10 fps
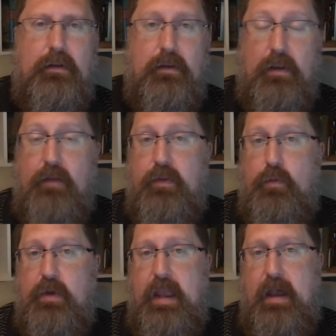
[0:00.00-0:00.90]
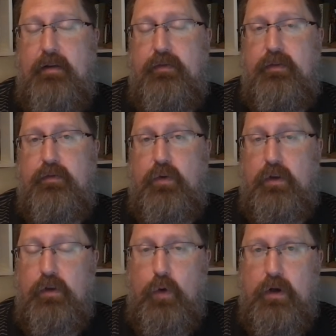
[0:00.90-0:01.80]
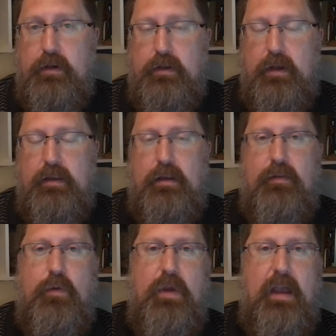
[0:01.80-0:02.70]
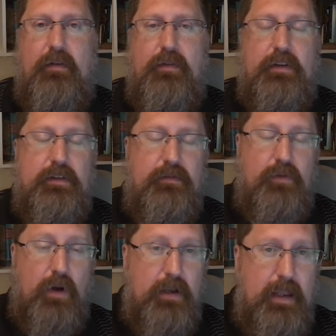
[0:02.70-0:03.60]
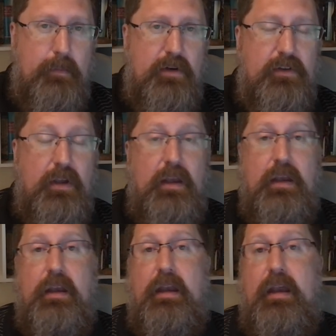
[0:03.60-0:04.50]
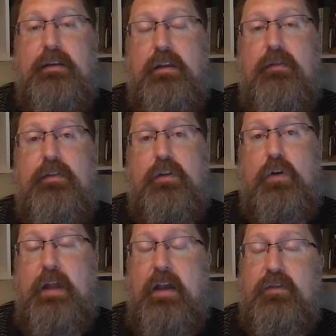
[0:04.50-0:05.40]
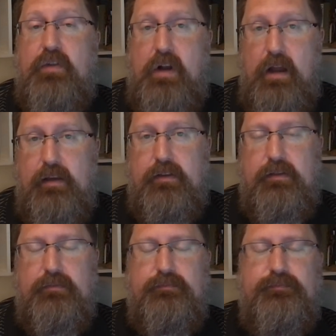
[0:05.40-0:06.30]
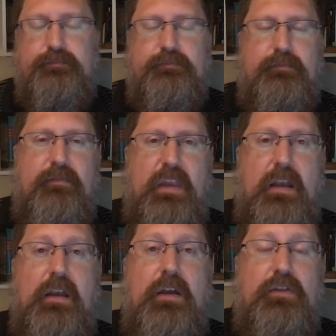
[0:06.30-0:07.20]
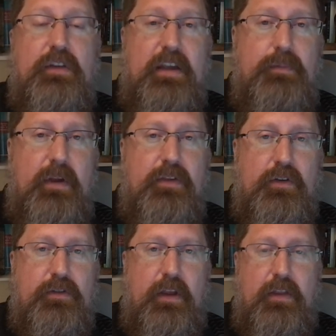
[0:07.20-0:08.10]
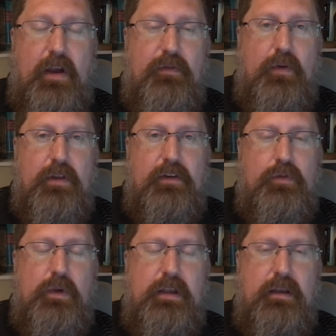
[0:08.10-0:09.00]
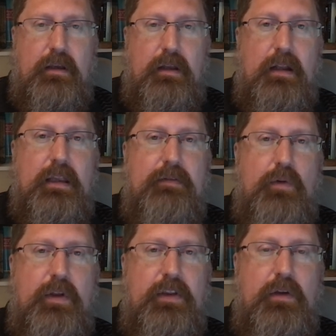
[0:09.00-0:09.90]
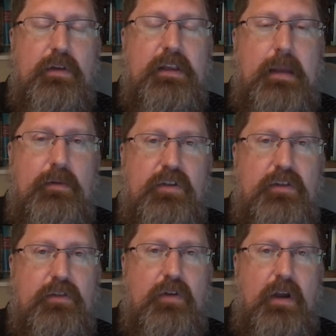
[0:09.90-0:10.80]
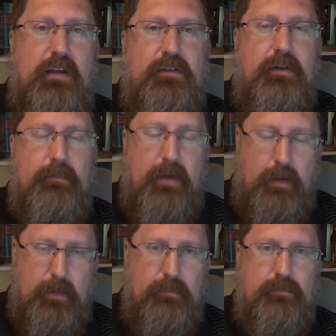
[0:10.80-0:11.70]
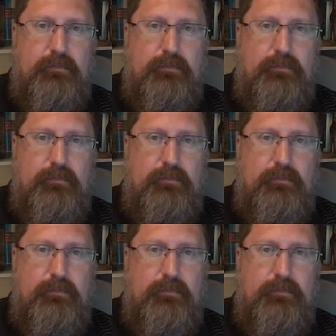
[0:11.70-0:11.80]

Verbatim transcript: the love that we have for the Lord, and the love that we have for, the, for our neighbors, and the love that the Lord has for us. So that's my Thursday thought for you this week. And I leave it with you in the name of Jesus Christ. Amen.